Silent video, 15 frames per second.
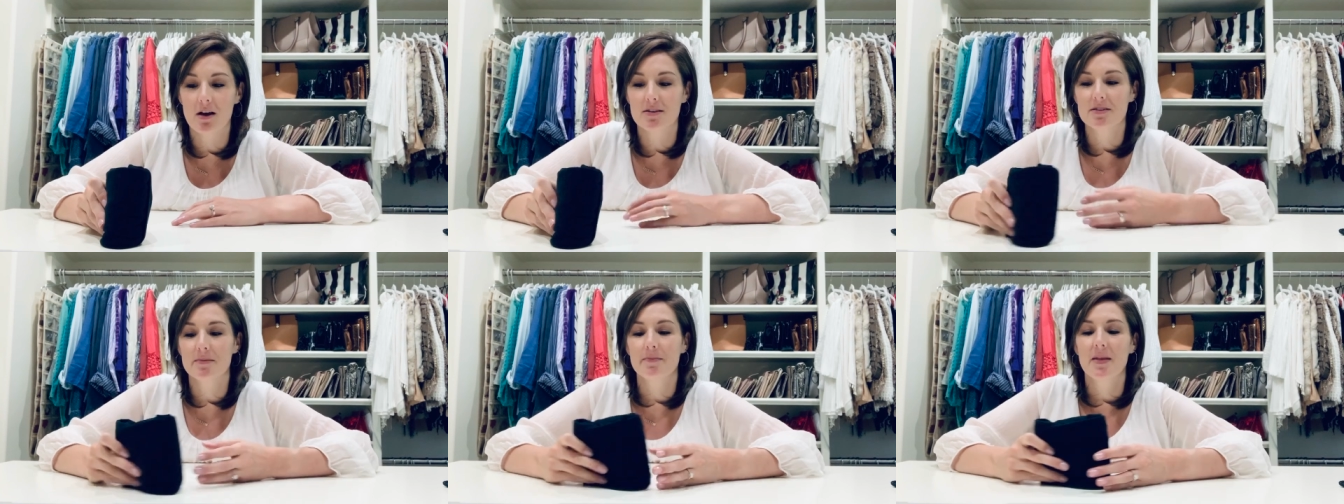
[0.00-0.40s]

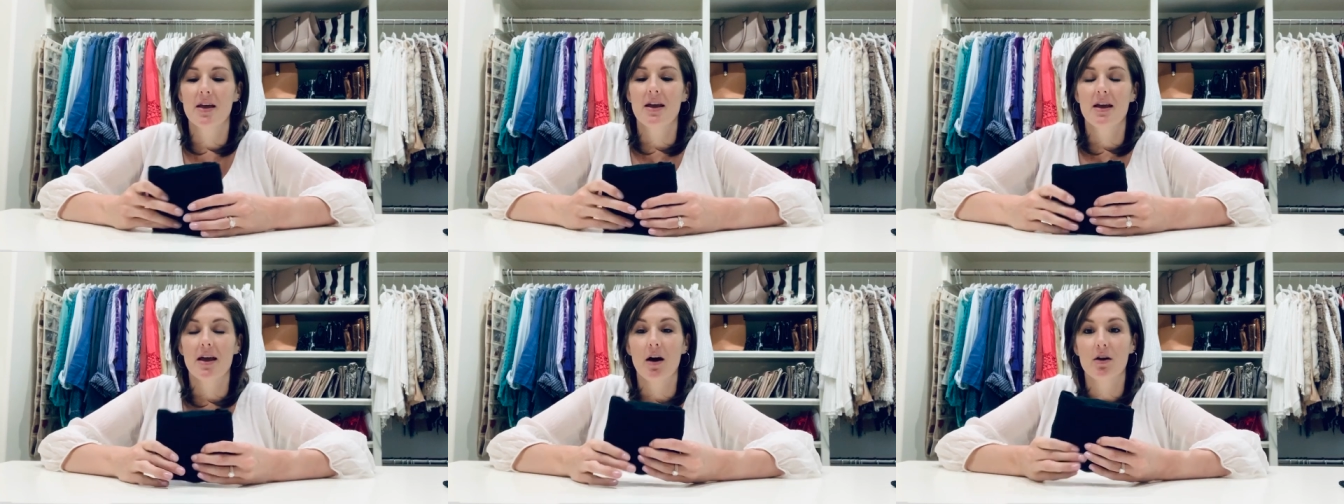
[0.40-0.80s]
awesome.
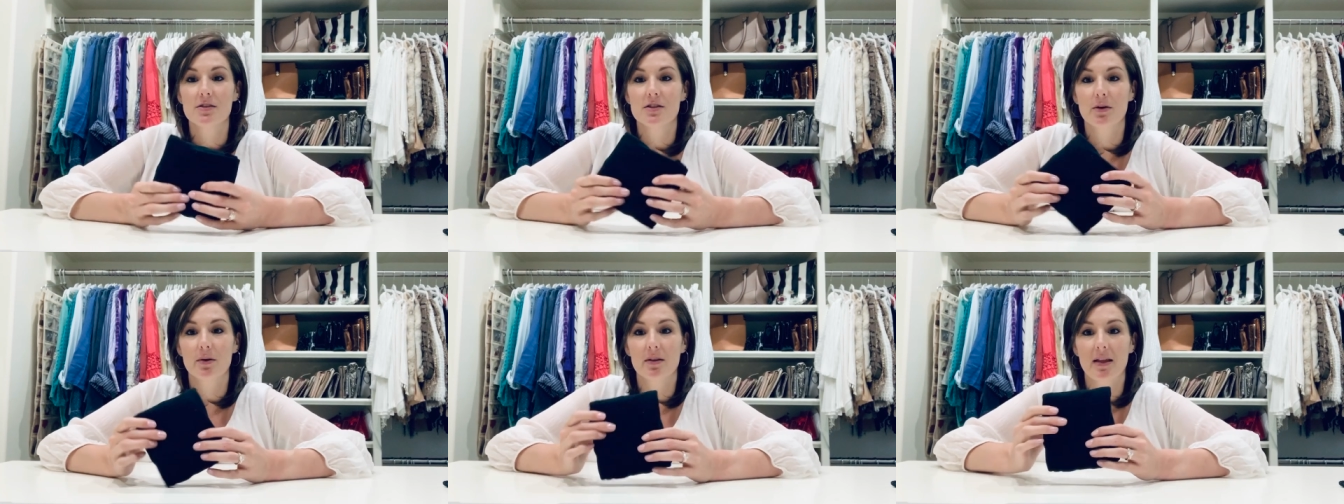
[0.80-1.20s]

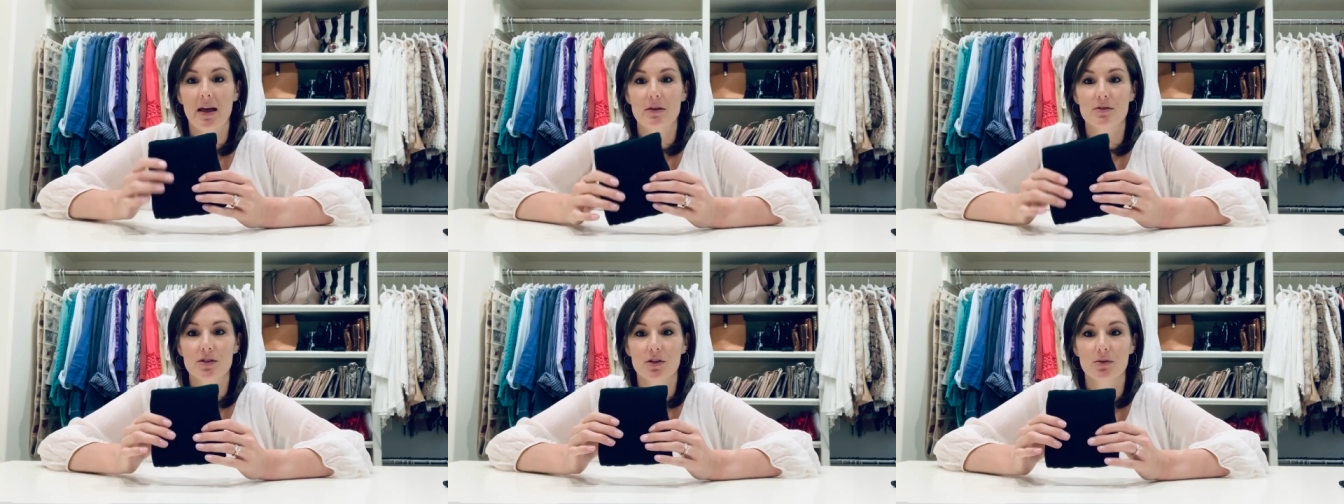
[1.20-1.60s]
Also
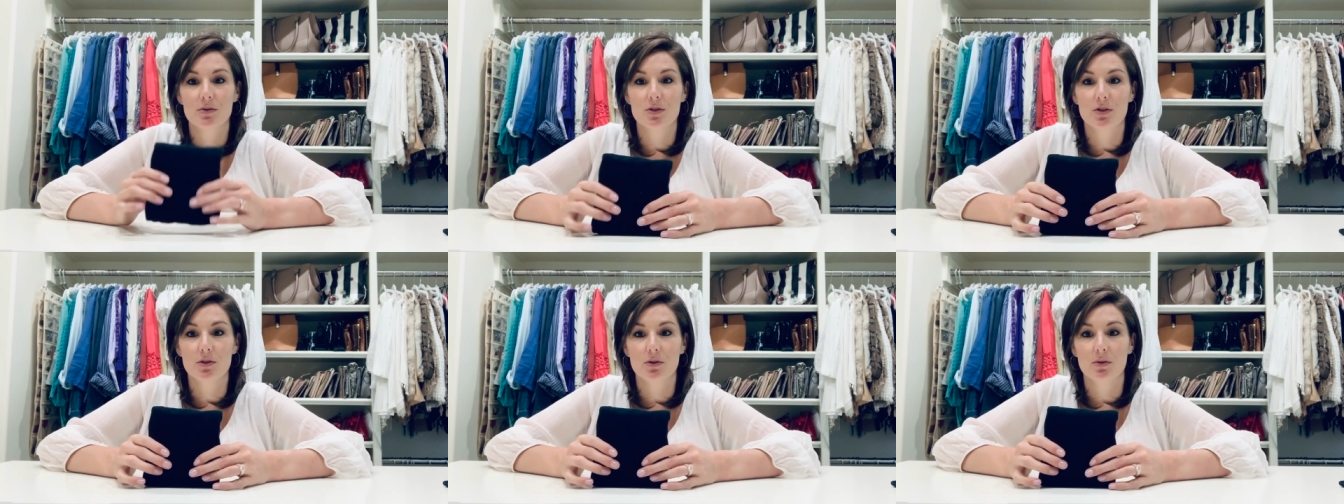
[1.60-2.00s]
allows you
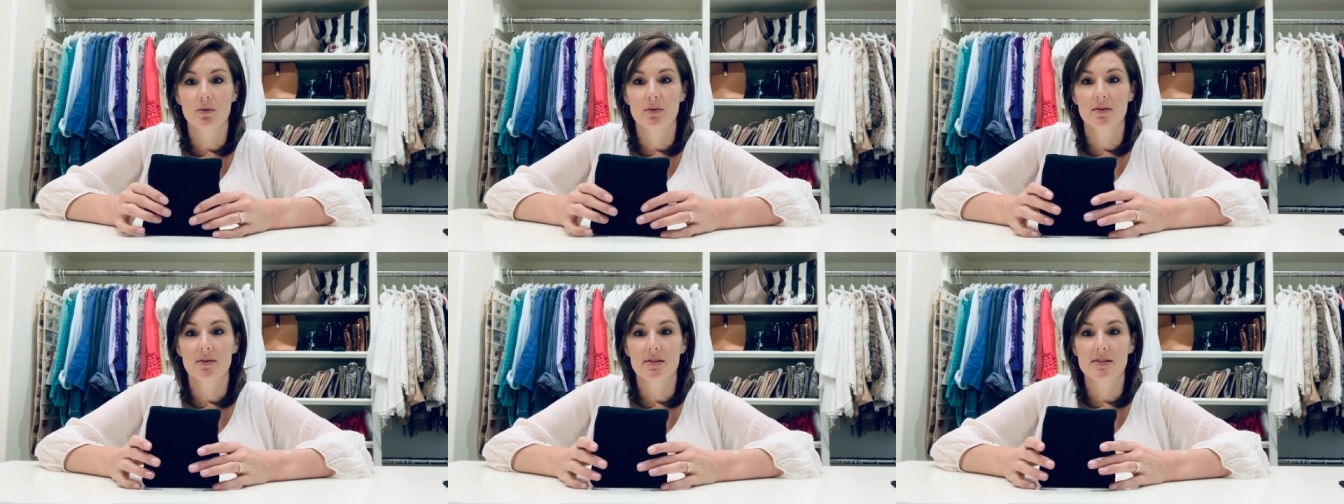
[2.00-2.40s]

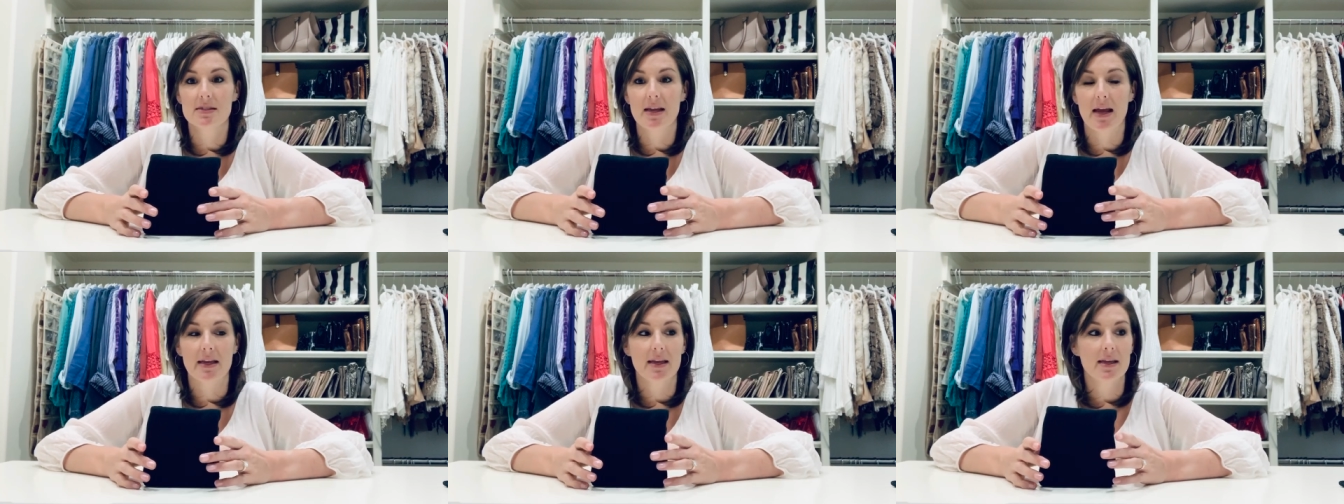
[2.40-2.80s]
to
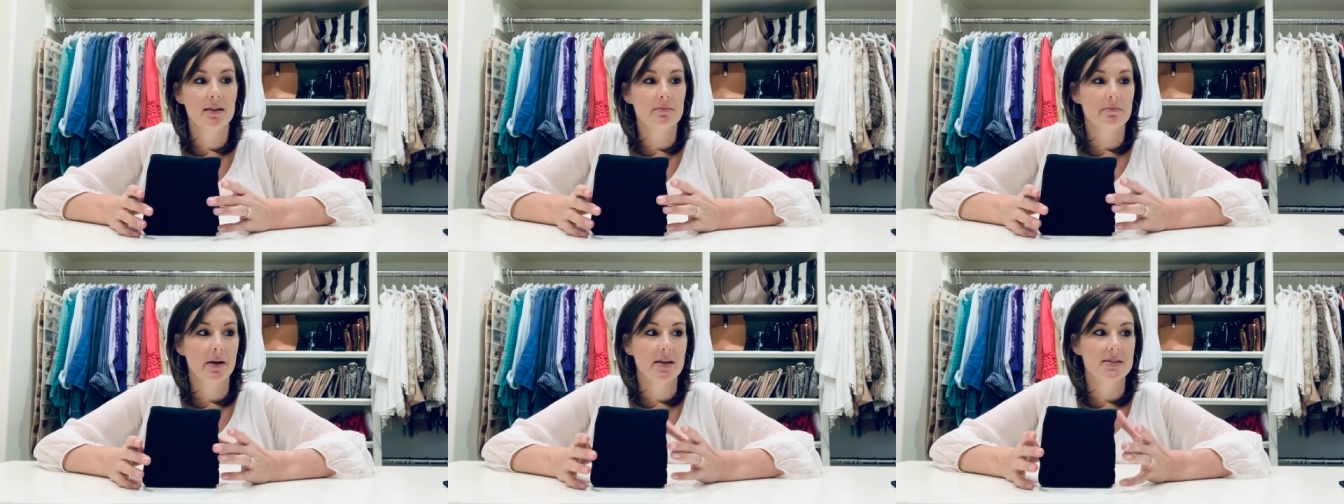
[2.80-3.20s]
stack it
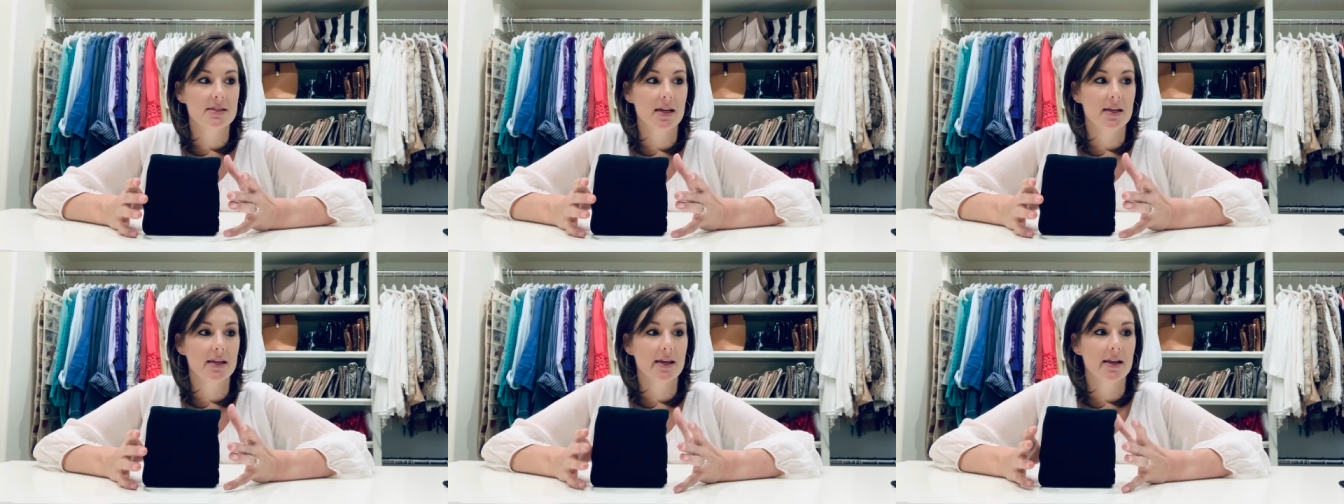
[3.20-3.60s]
by
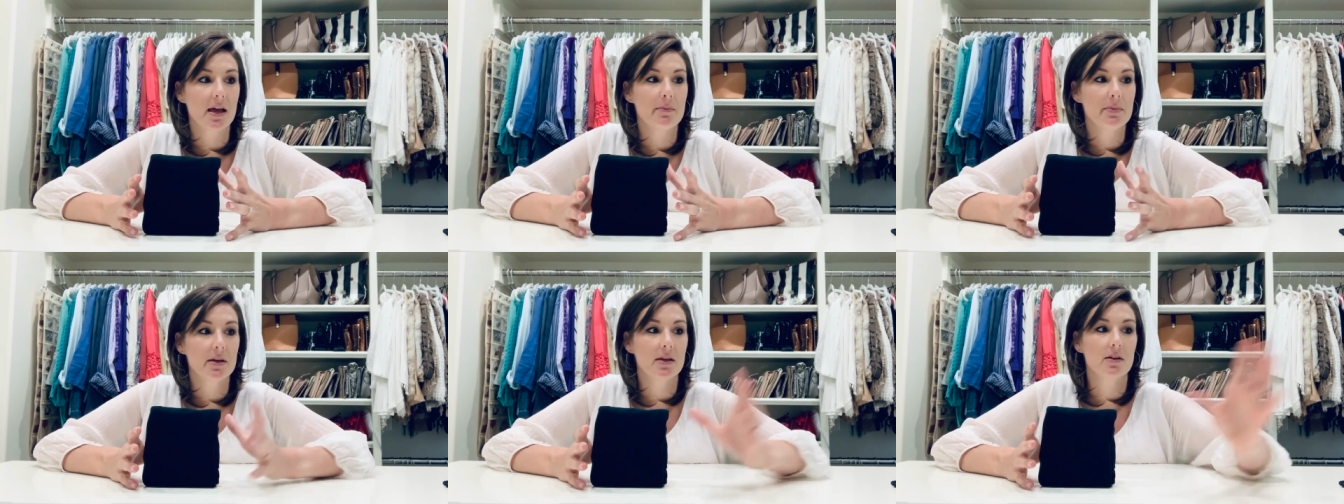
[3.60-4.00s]
standing it
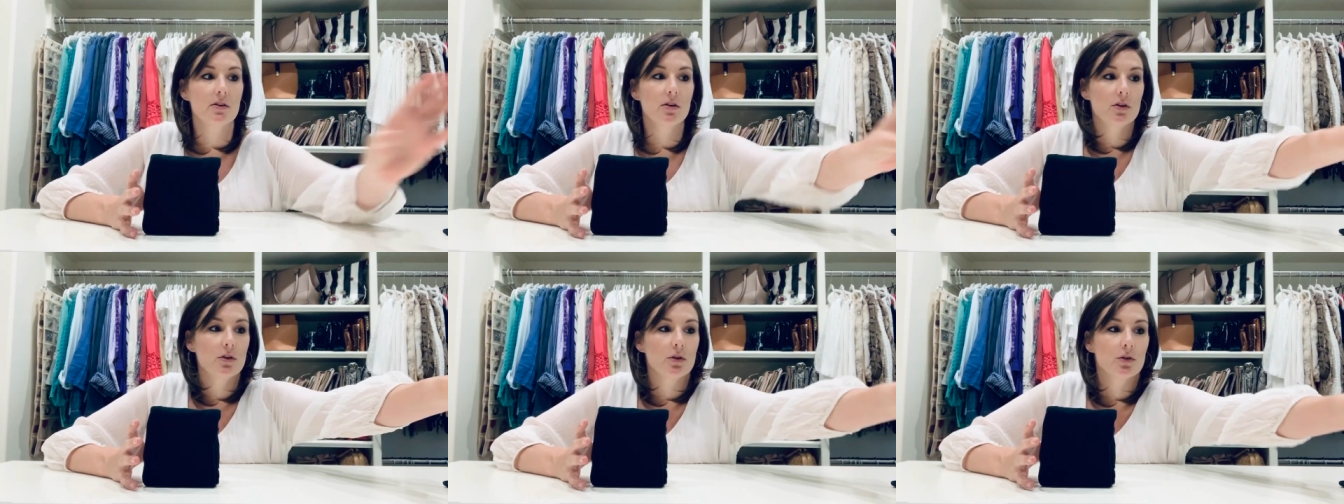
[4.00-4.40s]
up
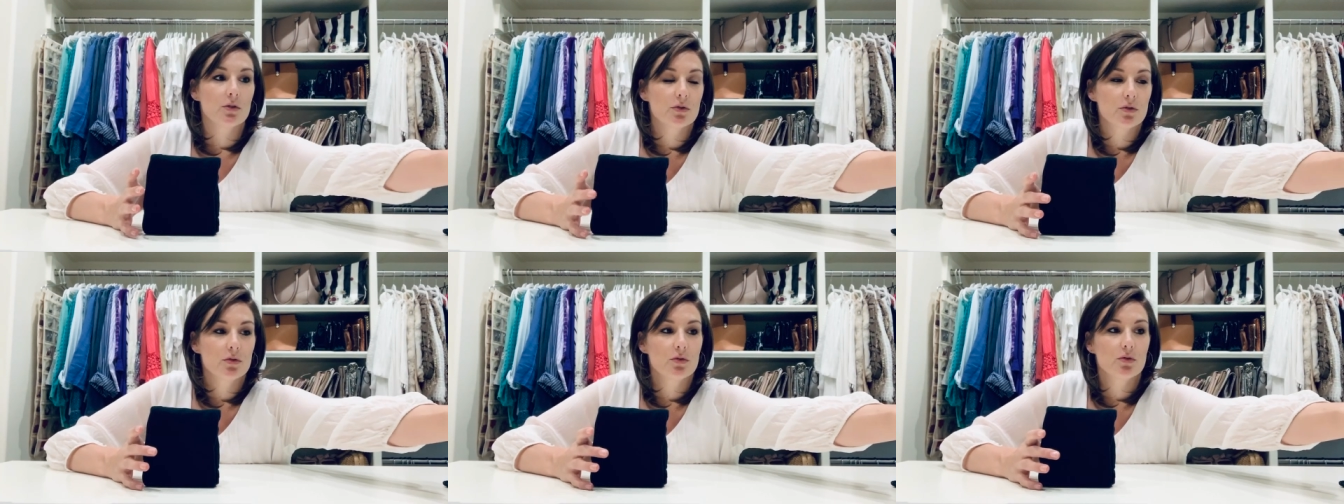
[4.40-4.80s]
in your
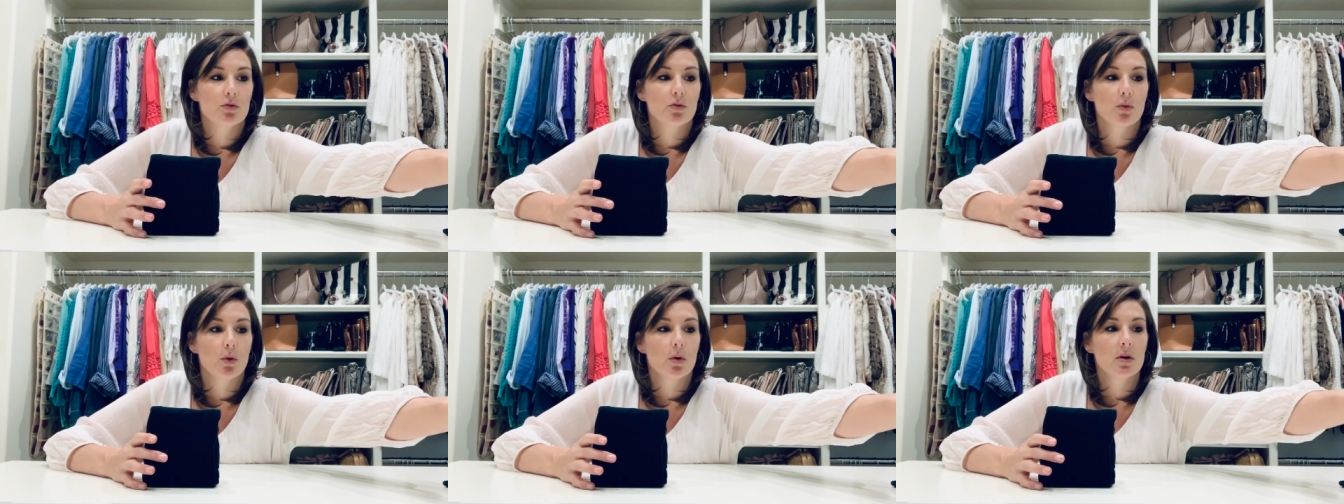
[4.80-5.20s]

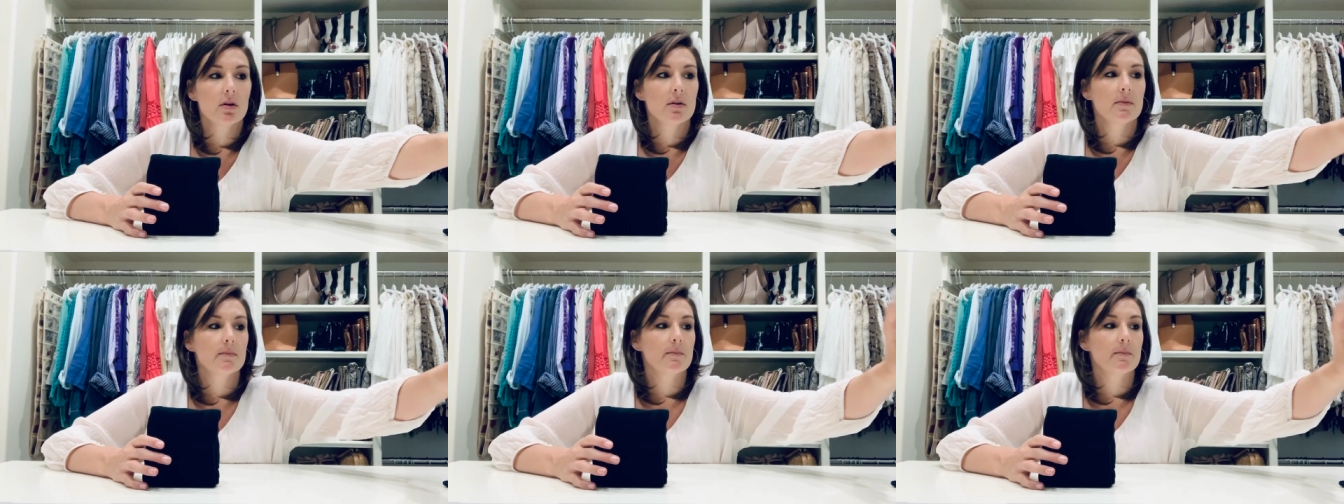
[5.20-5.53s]
drawer